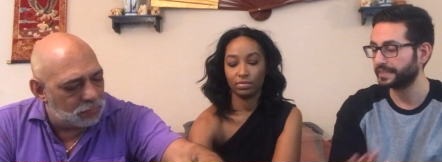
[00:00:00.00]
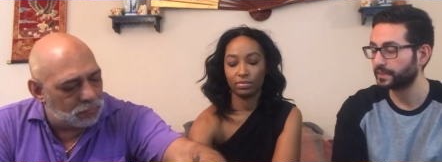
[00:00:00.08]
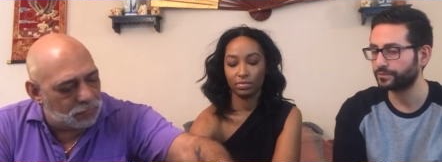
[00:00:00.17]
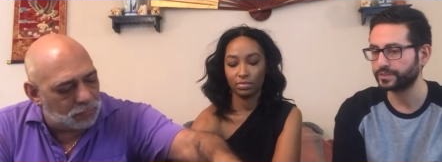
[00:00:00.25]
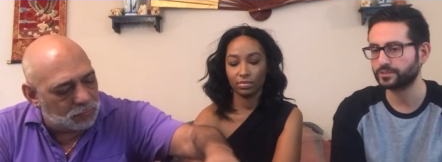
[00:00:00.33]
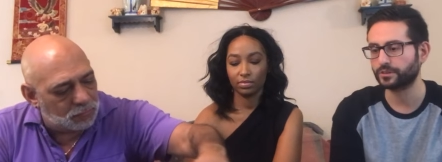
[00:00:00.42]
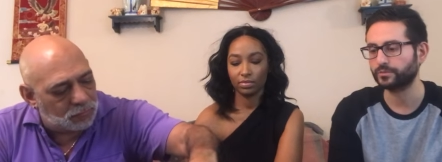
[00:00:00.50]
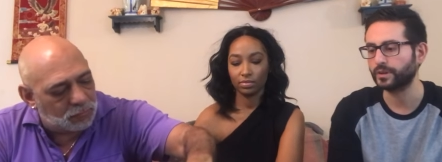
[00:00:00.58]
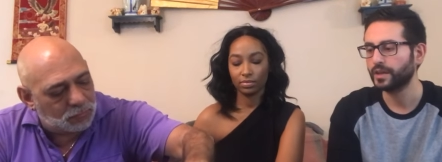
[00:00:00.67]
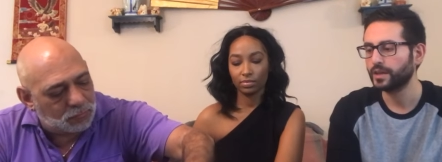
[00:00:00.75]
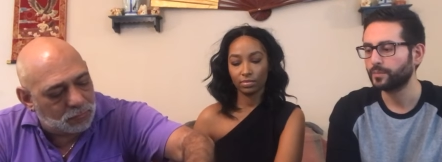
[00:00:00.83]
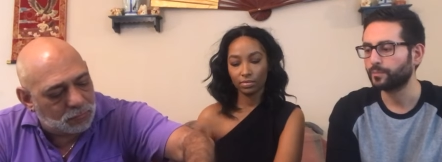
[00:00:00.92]
Speaker 1: league of its own
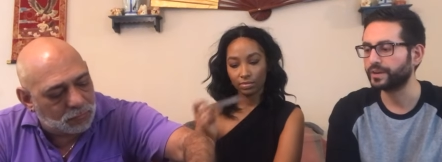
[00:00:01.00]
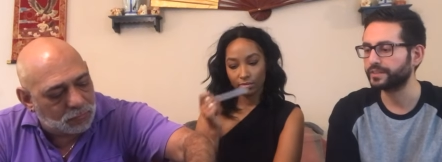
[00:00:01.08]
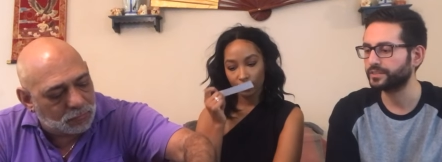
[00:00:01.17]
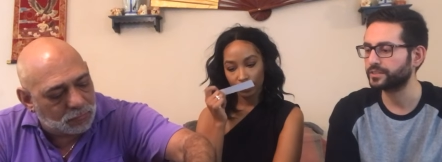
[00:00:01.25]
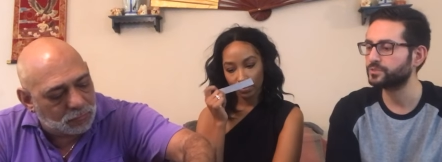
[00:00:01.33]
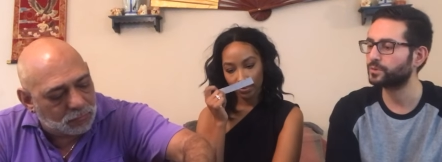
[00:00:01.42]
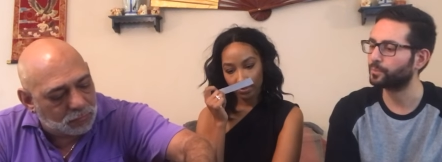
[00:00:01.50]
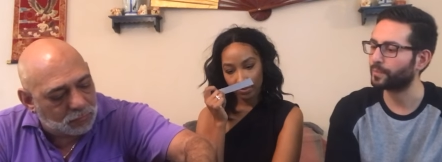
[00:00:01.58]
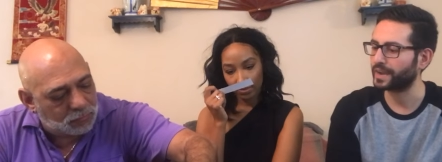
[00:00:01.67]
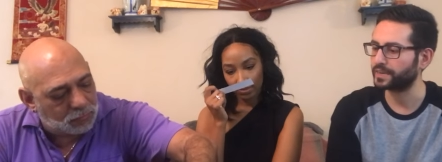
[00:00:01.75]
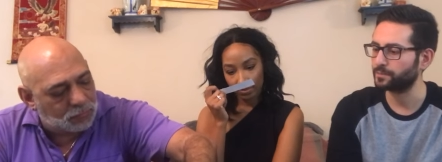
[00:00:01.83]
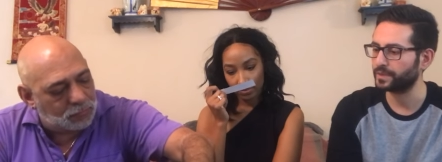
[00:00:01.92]
but it does
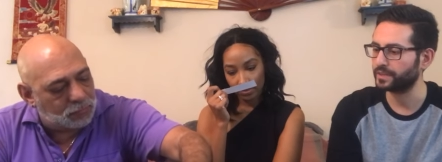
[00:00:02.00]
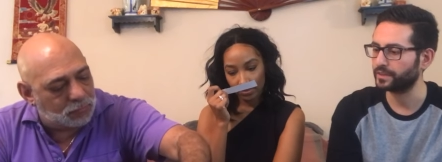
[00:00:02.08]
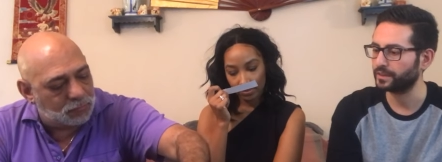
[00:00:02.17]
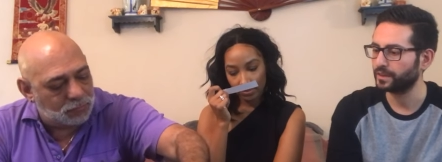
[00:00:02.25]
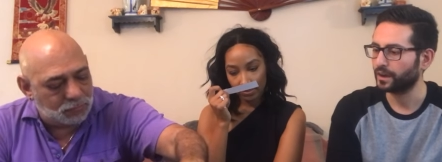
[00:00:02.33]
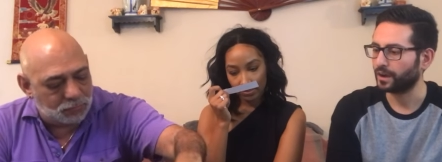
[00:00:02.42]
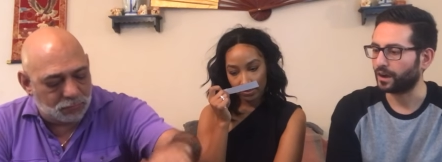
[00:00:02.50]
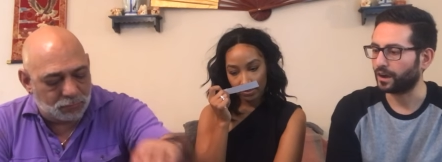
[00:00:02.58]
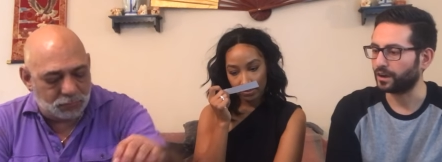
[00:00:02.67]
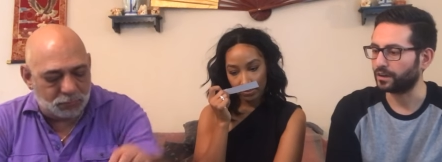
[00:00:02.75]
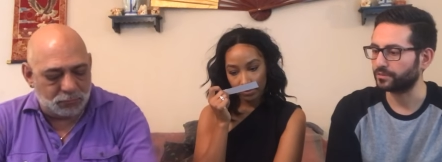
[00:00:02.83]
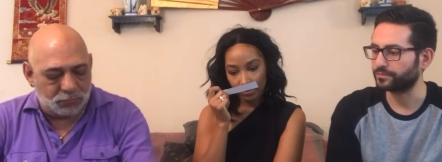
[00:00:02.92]
remind me
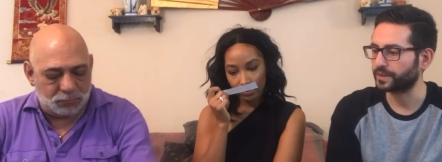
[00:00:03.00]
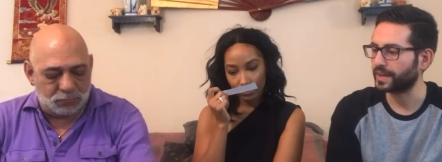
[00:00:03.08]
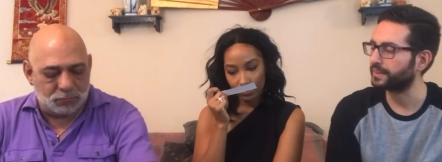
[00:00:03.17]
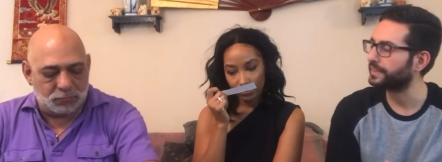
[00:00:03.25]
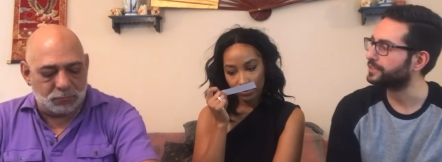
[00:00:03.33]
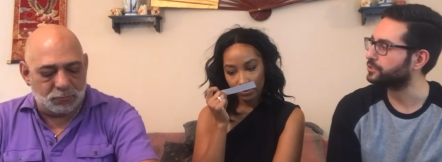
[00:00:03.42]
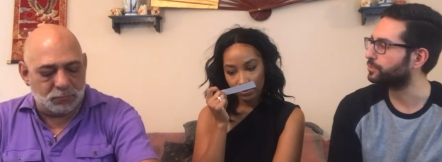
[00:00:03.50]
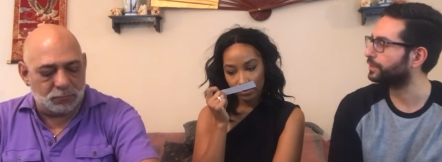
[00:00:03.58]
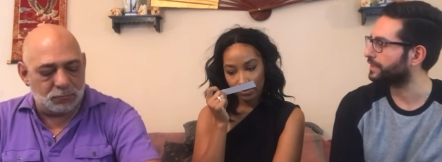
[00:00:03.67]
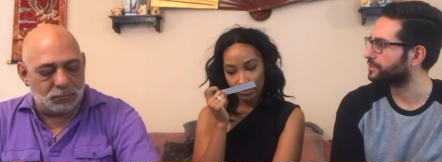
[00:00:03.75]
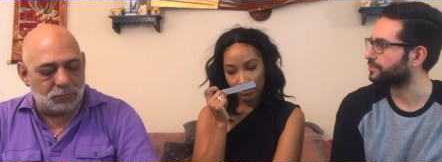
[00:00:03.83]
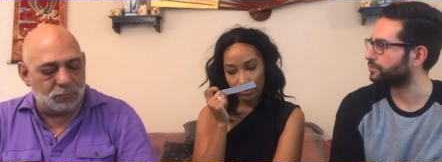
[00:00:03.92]
of kind of like
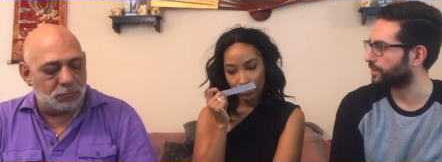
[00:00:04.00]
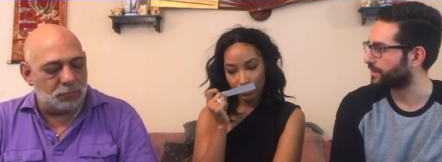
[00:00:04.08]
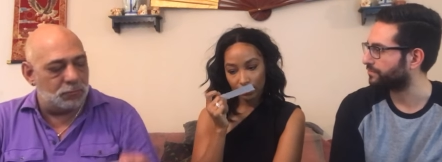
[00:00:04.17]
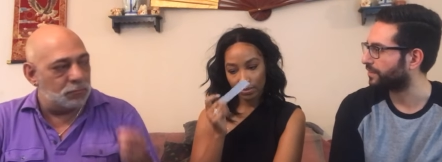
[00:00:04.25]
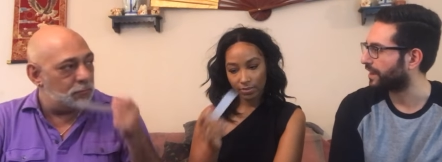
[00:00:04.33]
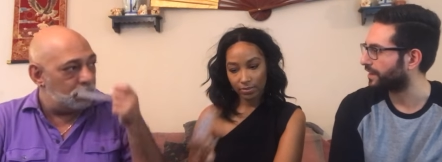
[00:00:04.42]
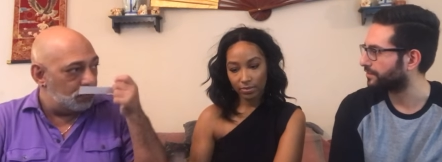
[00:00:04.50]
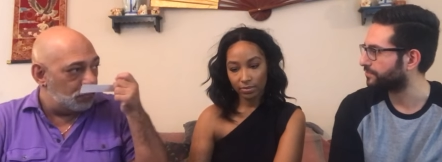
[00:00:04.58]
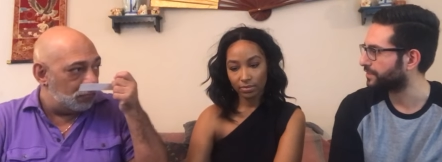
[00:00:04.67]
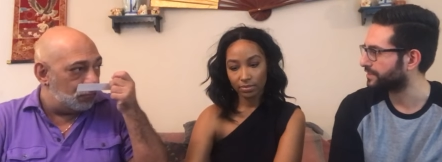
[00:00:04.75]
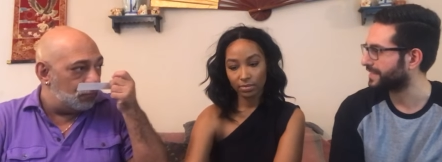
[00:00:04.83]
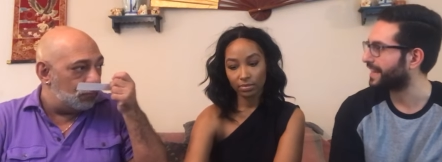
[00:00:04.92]
jubilation 25
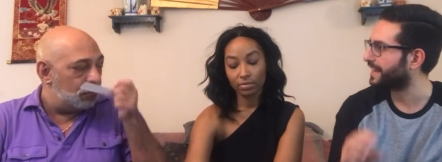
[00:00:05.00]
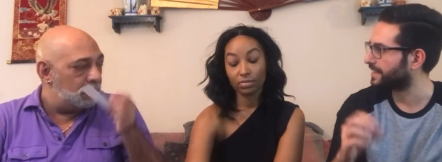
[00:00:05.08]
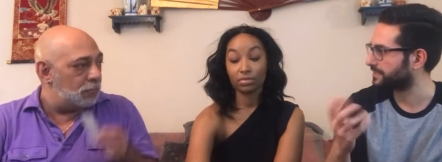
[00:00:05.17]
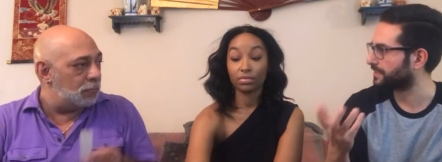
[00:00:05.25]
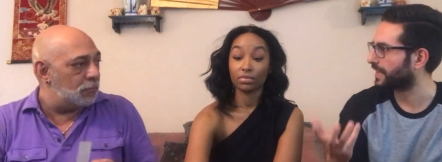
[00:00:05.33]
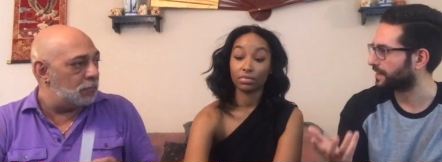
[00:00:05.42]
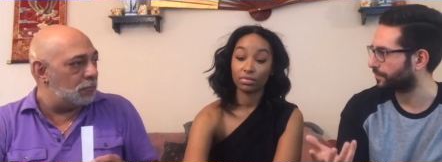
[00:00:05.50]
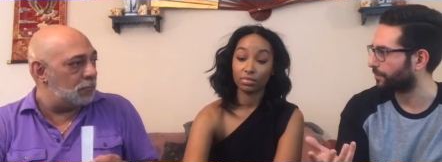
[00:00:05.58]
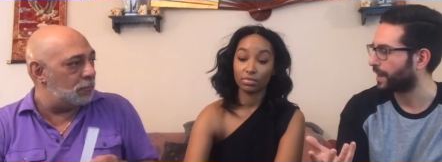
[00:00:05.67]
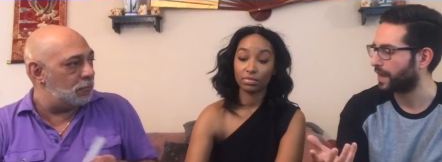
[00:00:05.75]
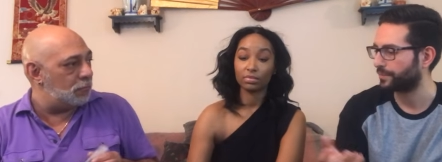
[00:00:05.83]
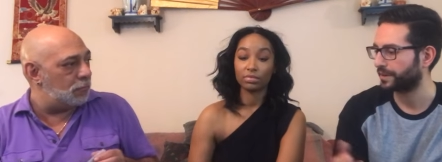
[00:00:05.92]
because that has a lot of
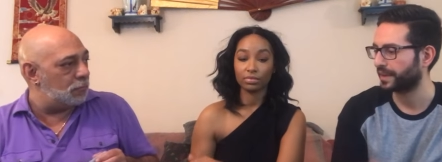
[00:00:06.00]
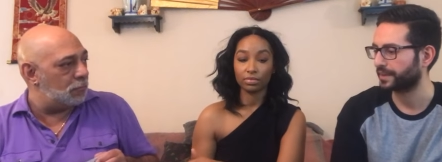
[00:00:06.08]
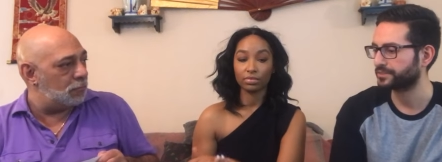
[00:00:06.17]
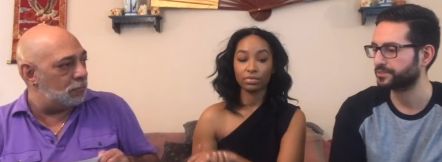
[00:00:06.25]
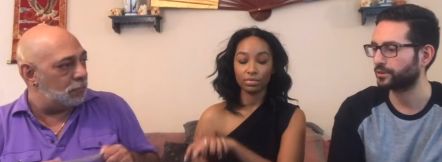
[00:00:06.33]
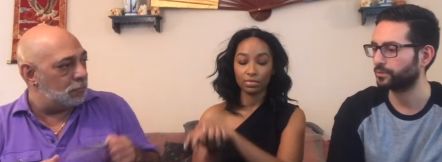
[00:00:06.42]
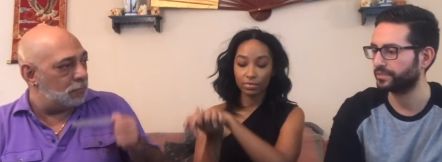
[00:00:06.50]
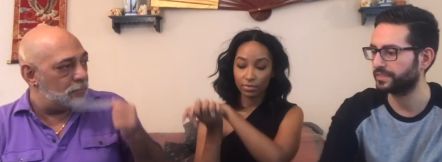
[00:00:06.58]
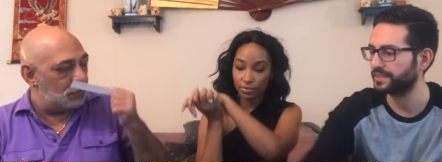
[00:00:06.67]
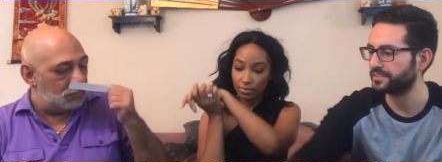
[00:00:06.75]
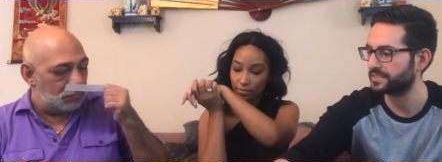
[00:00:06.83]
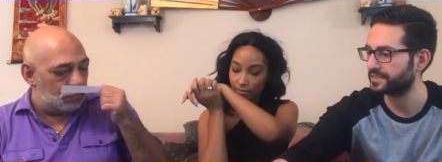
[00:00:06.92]
a popanax so
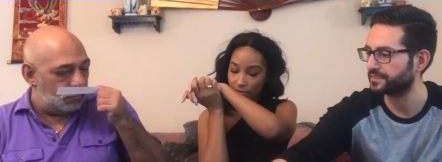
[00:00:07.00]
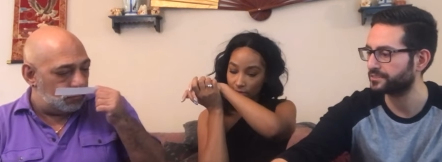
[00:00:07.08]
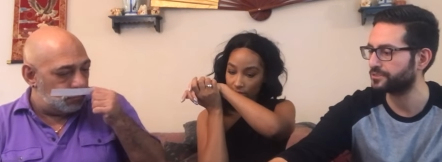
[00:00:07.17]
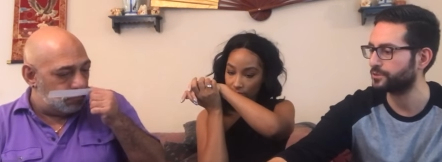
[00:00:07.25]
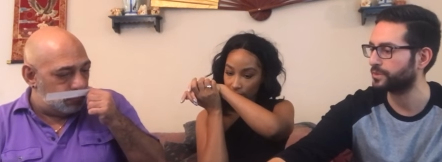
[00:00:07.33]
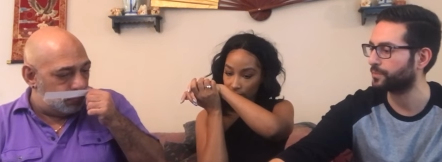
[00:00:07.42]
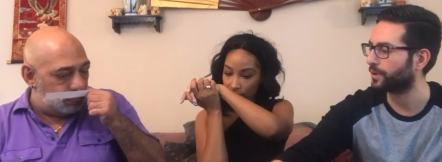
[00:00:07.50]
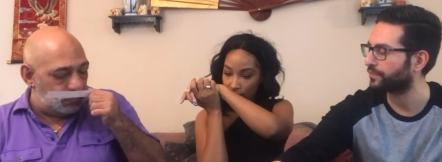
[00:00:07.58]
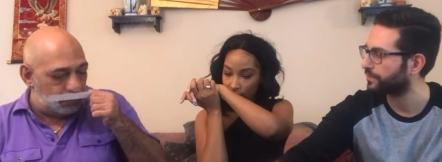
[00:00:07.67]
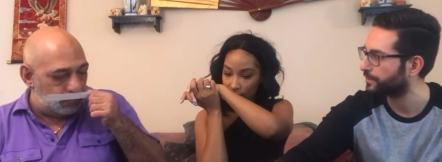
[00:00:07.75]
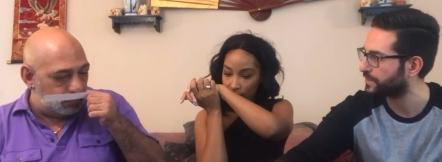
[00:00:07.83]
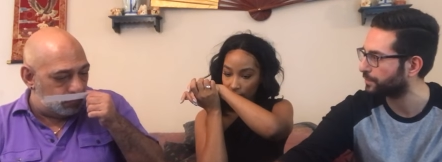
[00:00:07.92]
this is to the
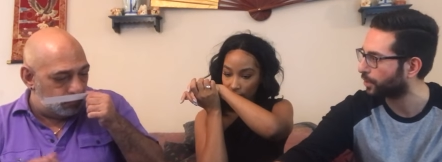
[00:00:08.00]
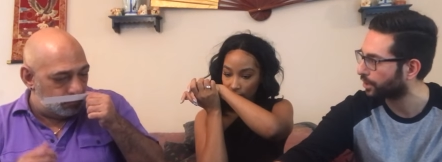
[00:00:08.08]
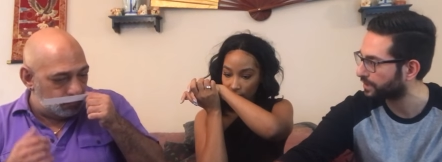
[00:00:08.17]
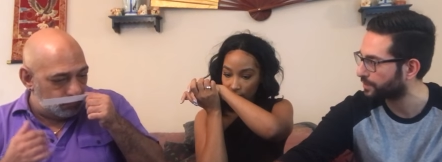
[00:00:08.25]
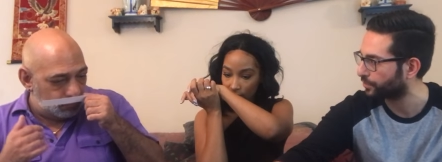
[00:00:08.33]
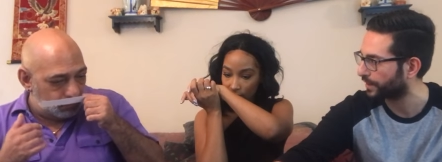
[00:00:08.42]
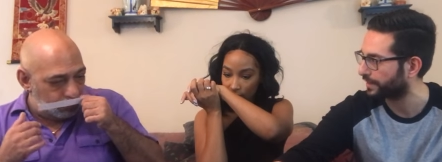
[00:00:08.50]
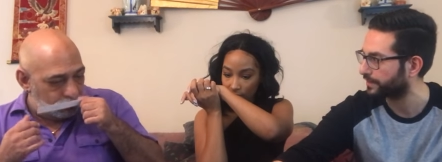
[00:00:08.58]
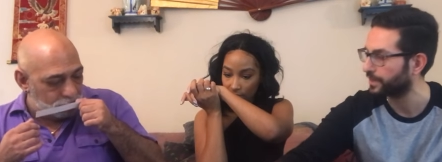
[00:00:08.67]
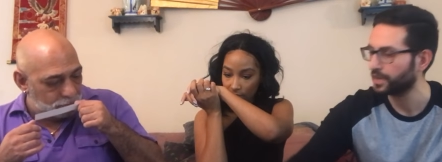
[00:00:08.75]
parfum de marly brand